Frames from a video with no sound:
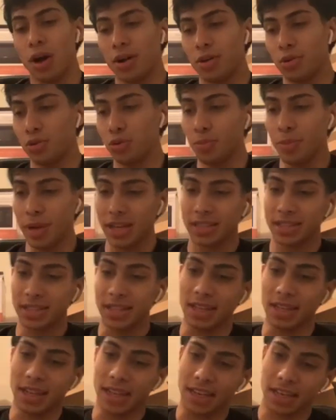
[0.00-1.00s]
who makes
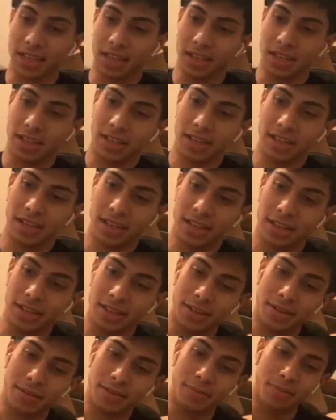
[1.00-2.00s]
it, like
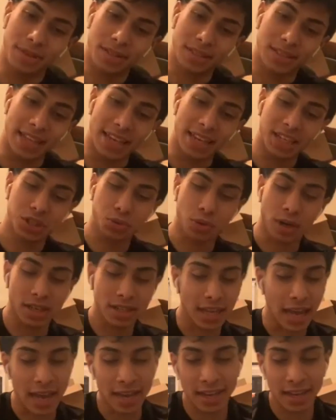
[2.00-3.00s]
mistakes
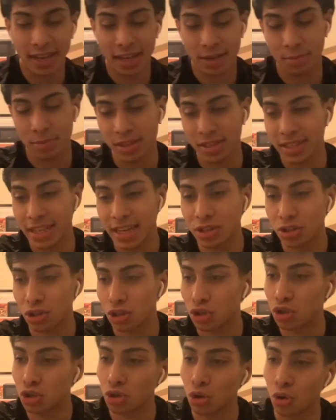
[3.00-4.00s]
wise, and like mistakes are
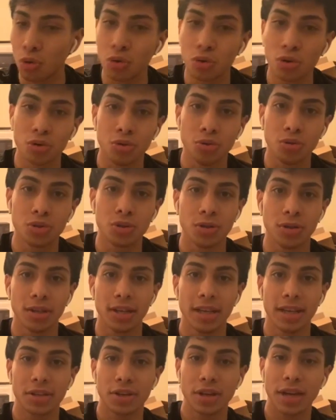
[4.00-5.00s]
so crucial.
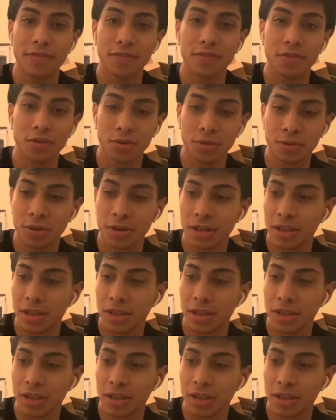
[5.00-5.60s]
Like you have to